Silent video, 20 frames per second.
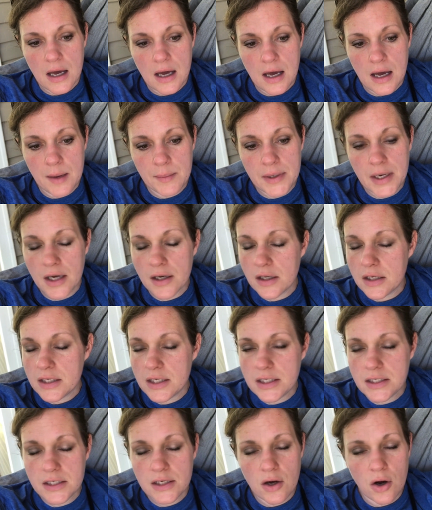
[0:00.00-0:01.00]
I'm not going to
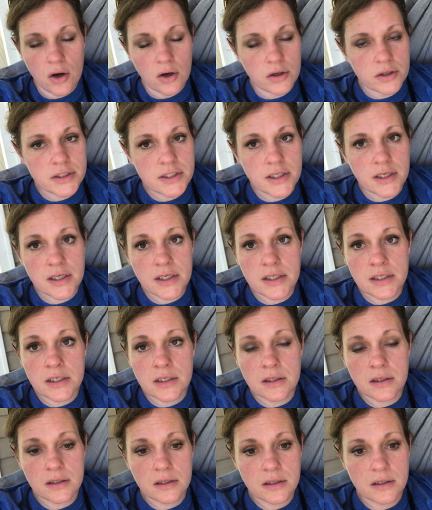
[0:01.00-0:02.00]
get it all done,
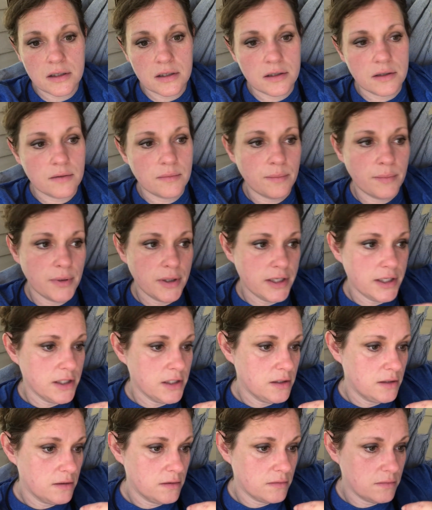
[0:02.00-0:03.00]
but
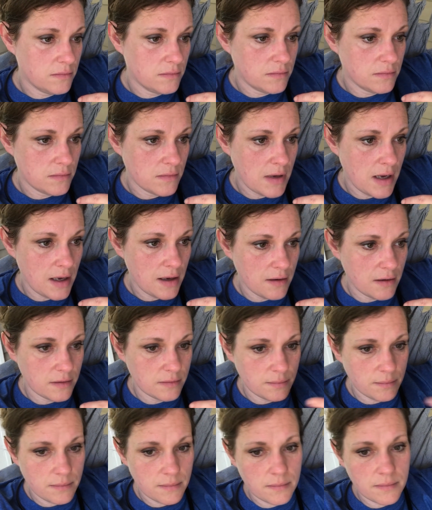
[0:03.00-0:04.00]

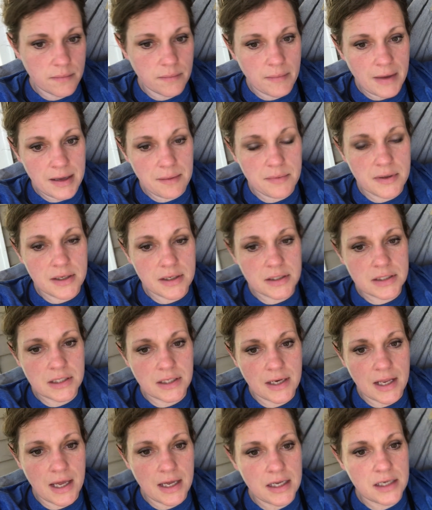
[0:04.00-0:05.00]
maybe
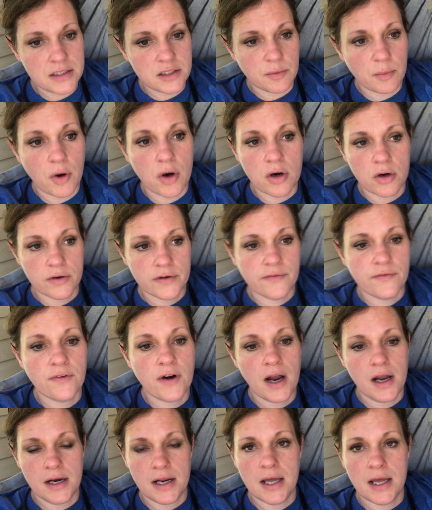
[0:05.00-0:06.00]
today, tomorrow, and
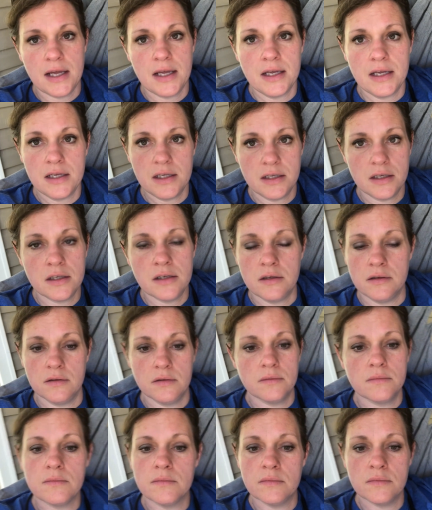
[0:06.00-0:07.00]
Friday
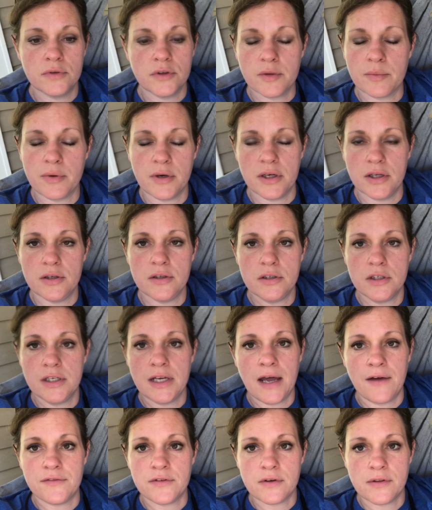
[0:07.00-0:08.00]
it'll look pretty good
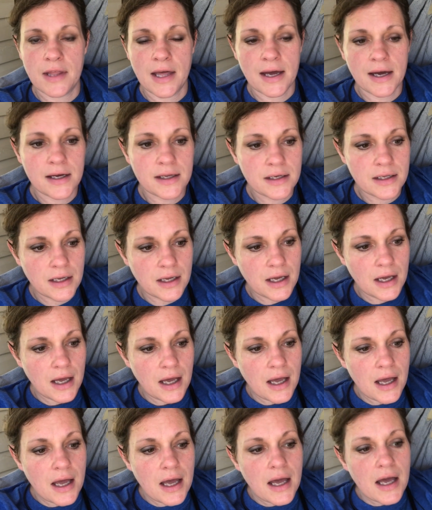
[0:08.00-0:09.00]
after that.
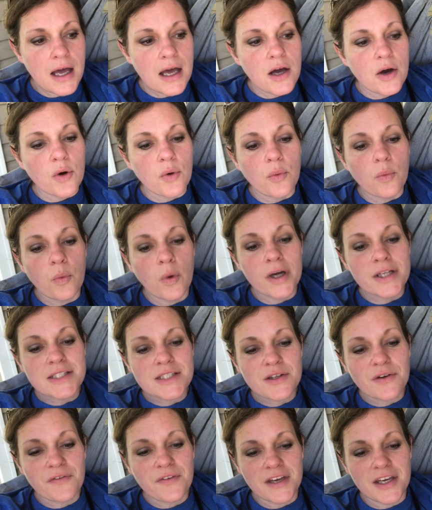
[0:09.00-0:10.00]
What
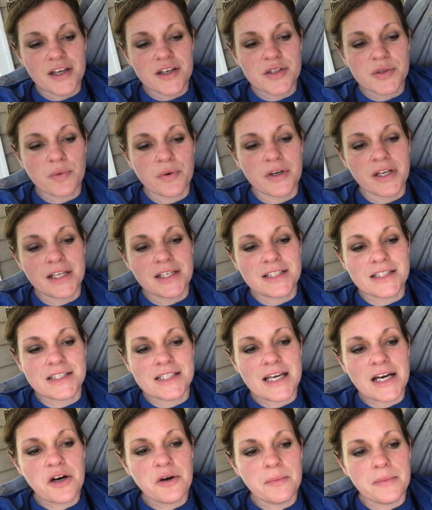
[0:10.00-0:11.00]
Sophia is wanting to
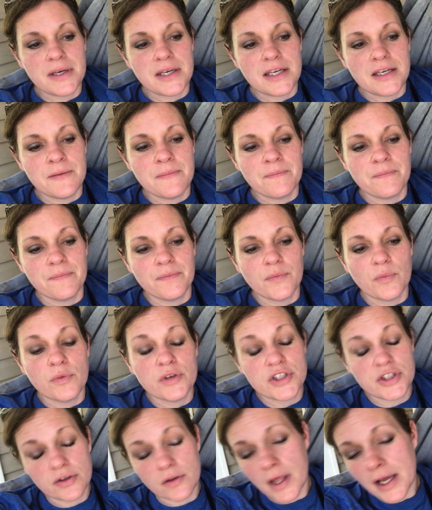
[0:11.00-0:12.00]
tell me, would
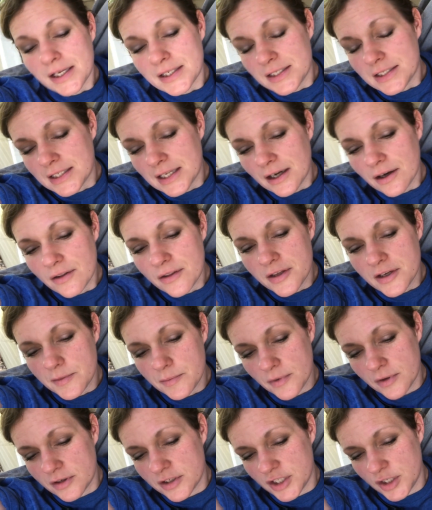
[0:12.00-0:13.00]
you like to tell them,
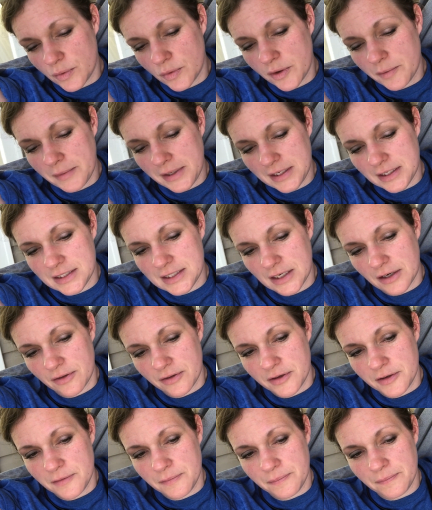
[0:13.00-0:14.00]
or do you want me to tell
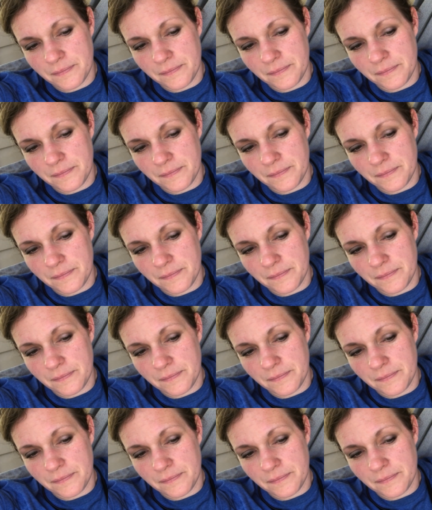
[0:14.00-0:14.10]
them?